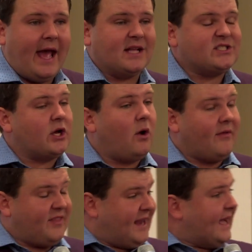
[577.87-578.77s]
And
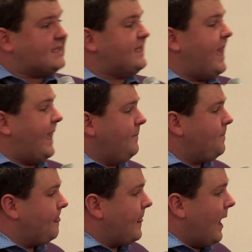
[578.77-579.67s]
so the next
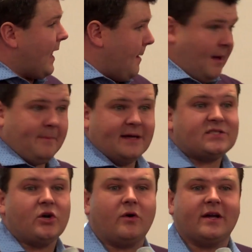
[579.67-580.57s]
day, I got my
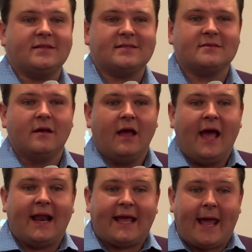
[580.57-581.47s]
bus tokens,
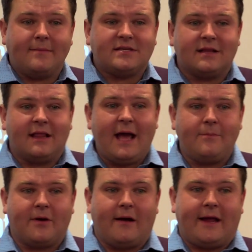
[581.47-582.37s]
and I came to the
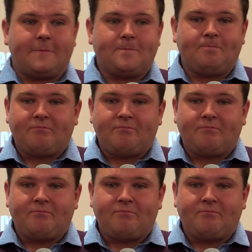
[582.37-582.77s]
library.